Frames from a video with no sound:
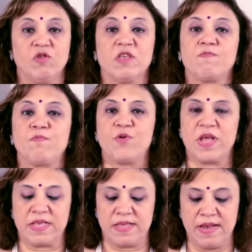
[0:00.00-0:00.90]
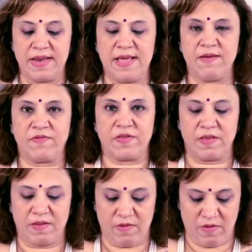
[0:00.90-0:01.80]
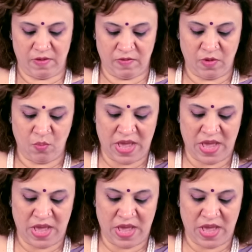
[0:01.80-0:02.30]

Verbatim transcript: Just press the leaves, the